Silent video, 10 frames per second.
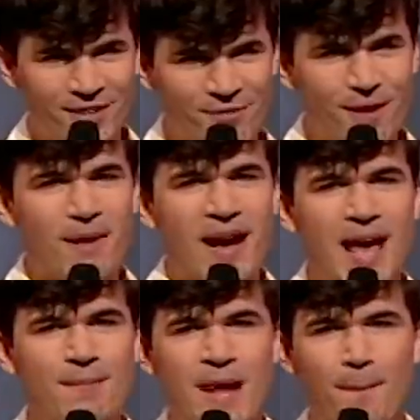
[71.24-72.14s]
Written my
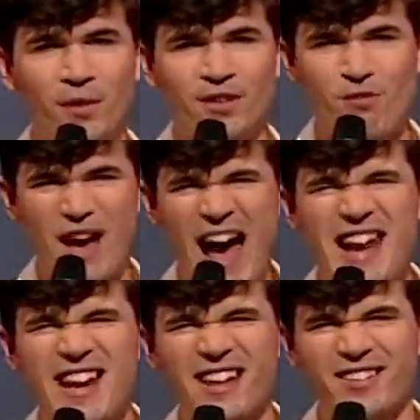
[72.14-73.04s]
name in that bottom
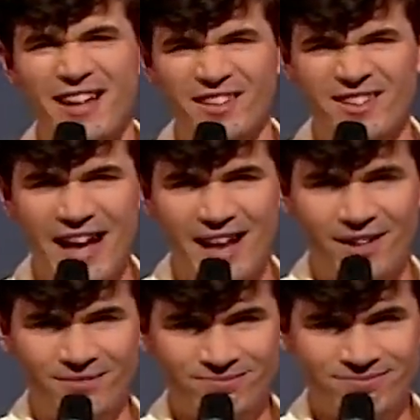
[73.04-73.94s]
right-hand Excel
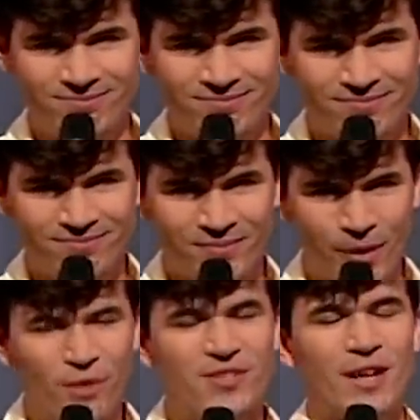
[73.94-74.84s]
cell.
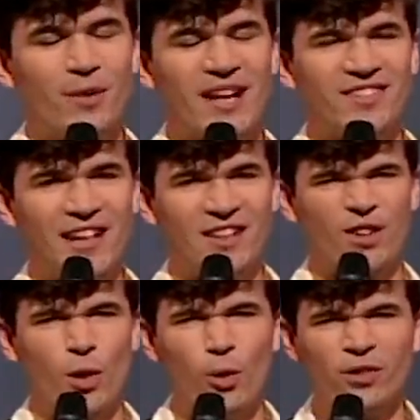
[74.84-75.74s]
I won't tell you what that cell is
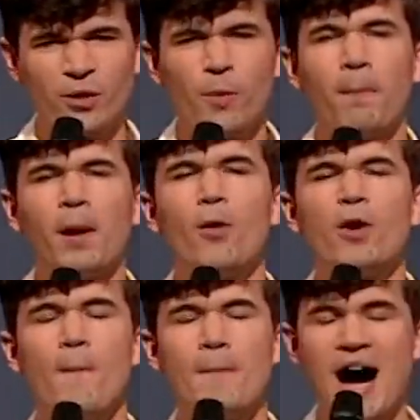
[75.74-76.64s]
called, because it would blow
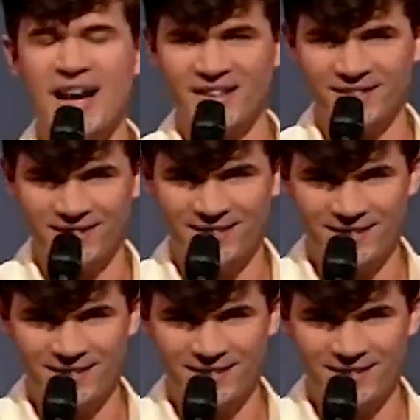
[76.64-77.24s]
your minds.